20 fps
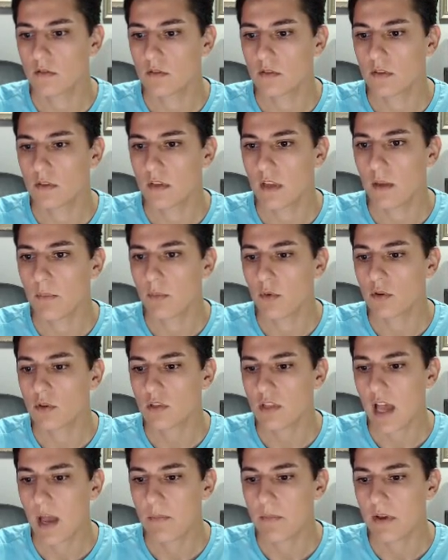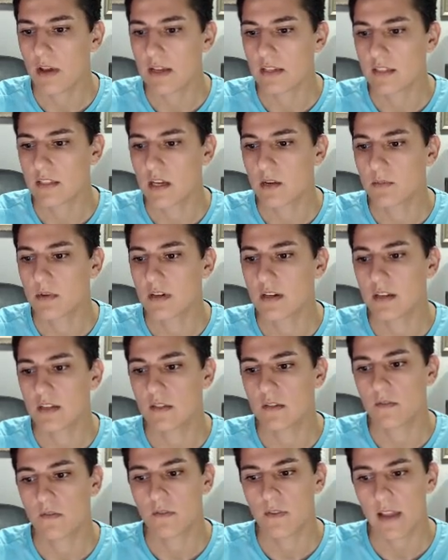The input type as number
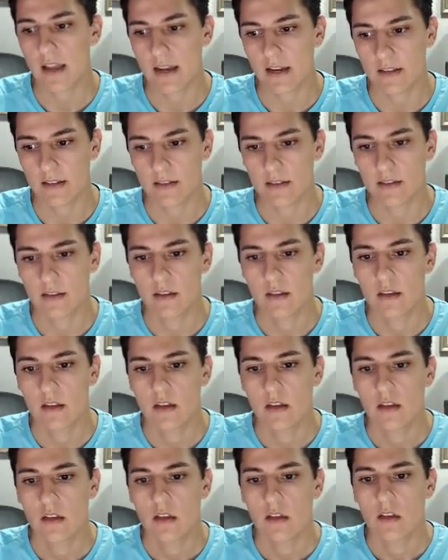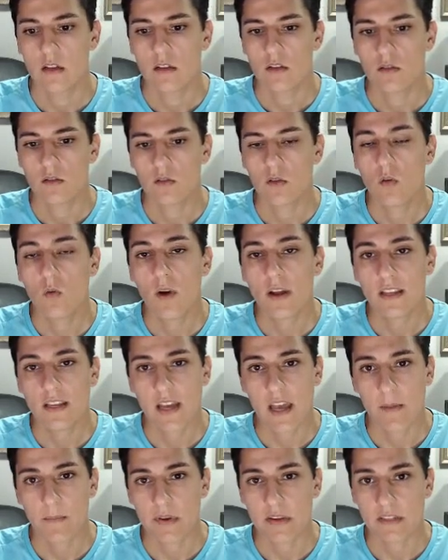is flagged. So what
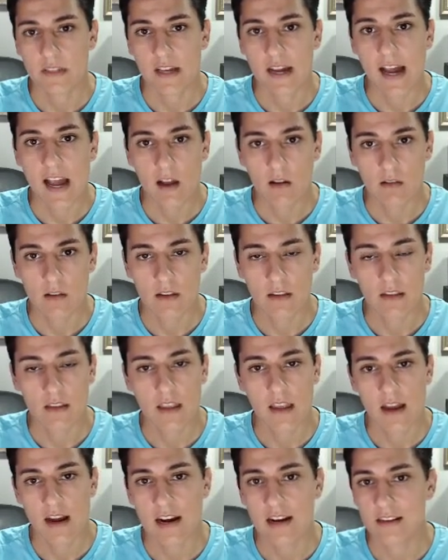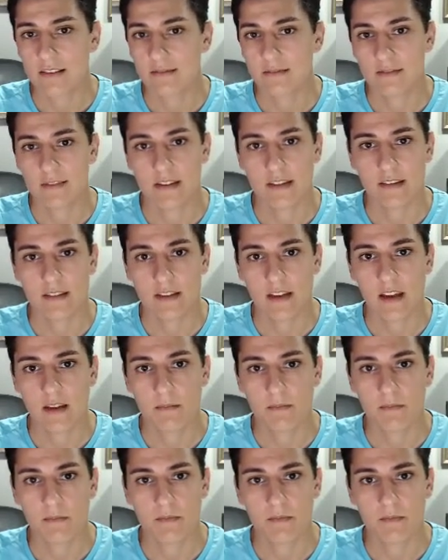happens? Actually, they are the same